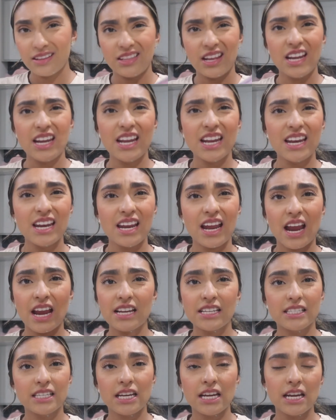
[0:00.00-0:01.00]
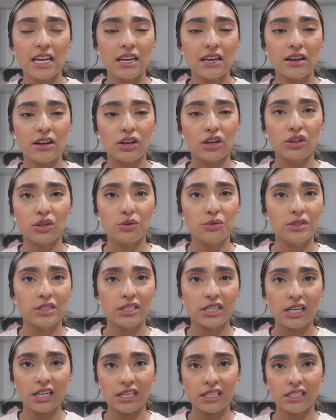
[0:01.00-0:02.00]
They needed 18 glue
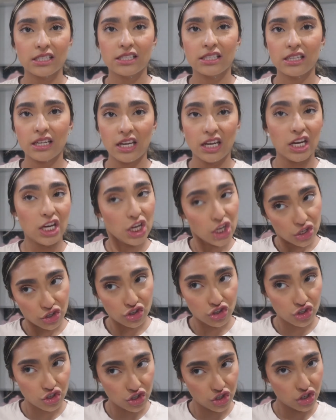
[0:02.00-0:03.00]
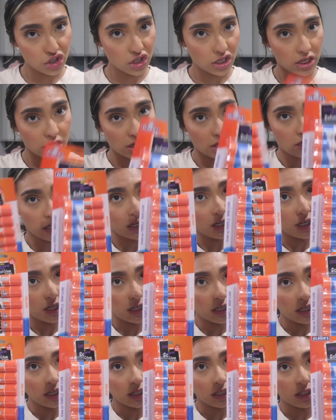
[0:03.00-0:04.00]
sticks each.
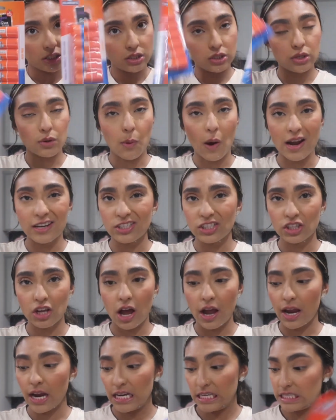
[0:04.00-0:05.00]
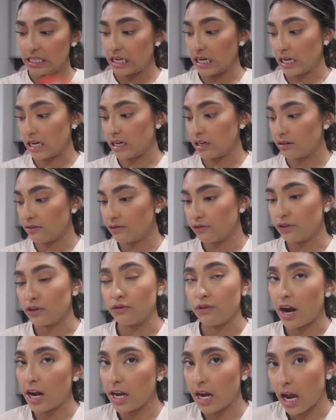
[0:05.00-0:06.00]
So I just got 18 for
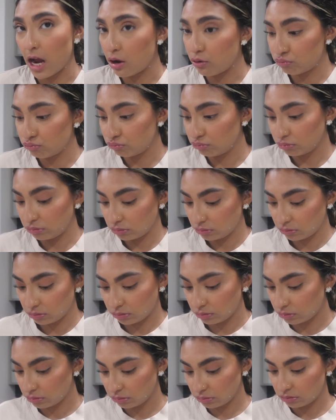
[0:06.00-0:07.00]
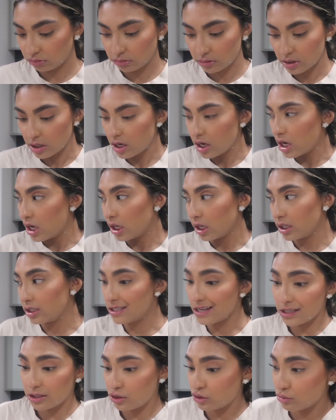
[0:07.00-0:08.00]
right now. Cause
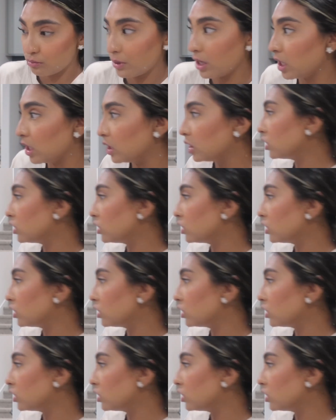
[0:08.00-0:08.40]
that's too much.